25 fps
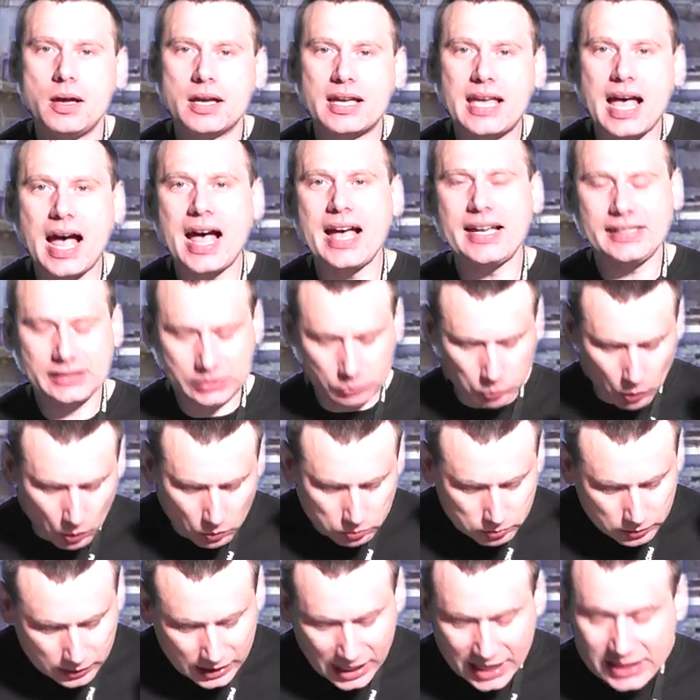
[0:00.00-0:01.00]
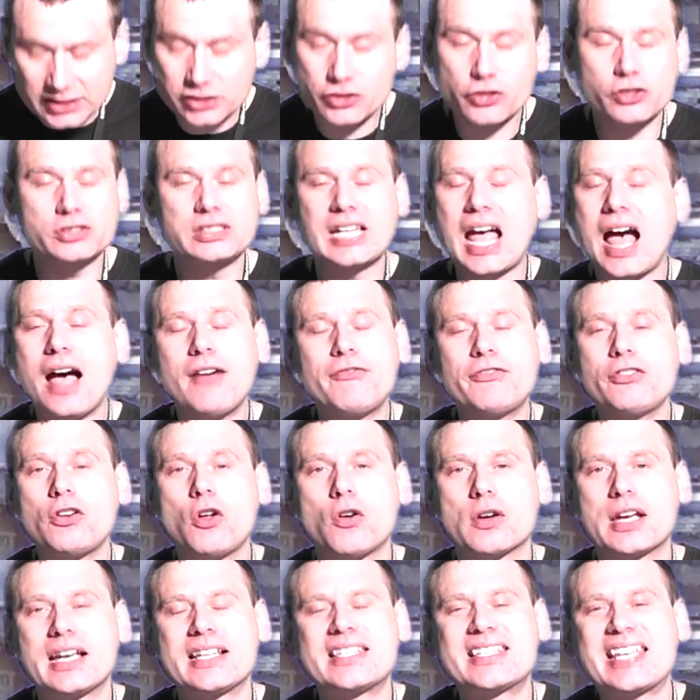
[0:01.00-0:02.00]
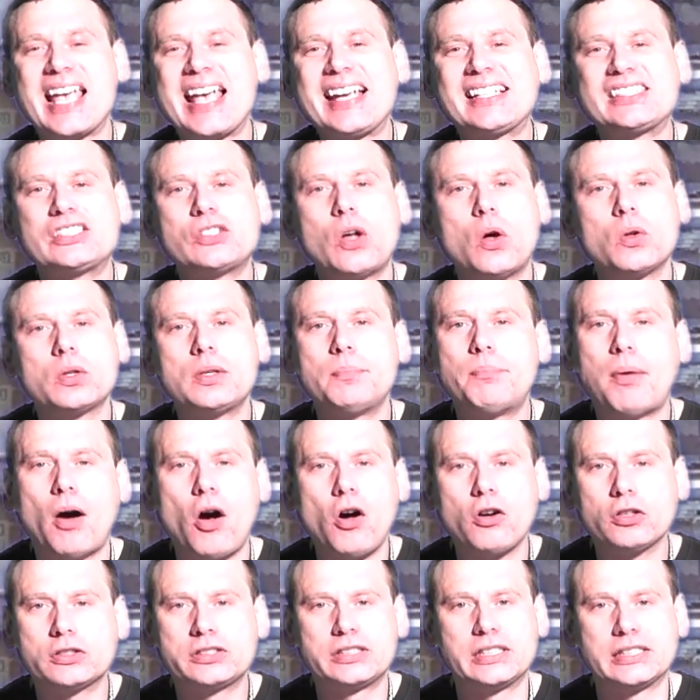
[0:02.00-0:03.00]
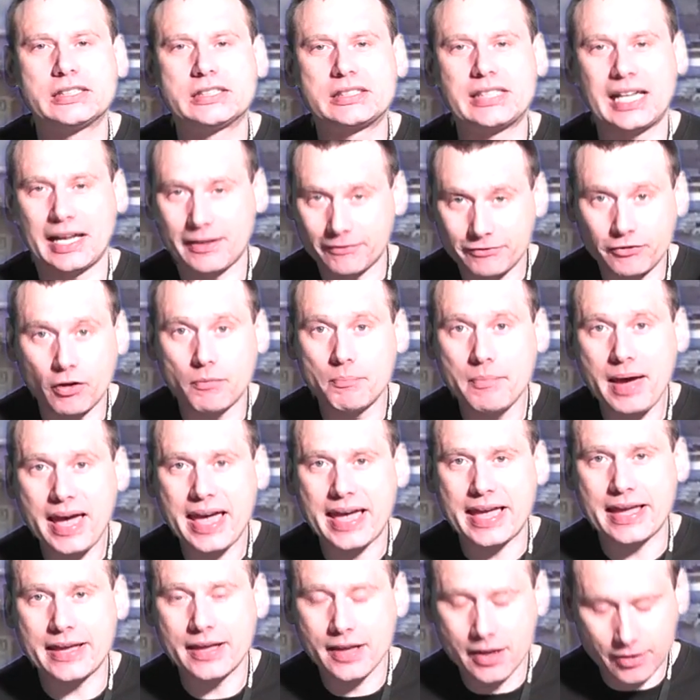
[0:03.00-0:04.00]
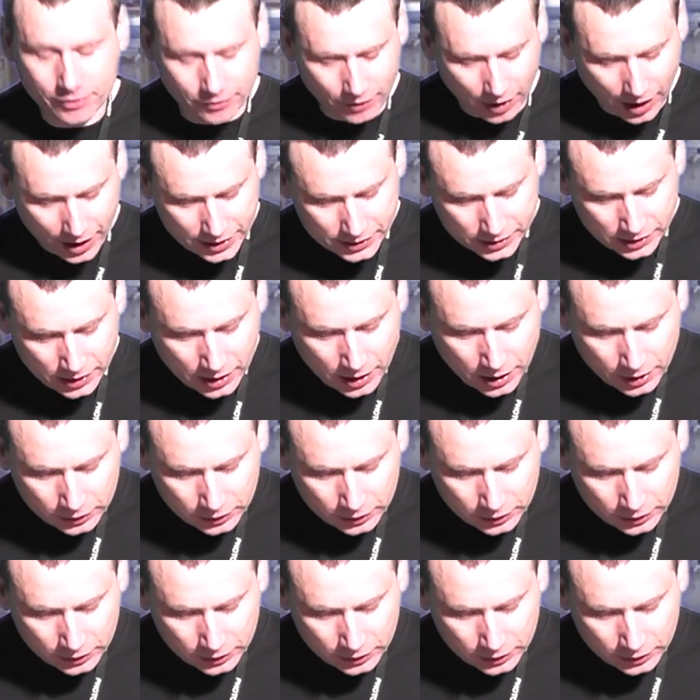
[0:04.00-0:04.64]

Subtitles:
Guys, well, let's just have a look. It ticks all the boxes for me, right?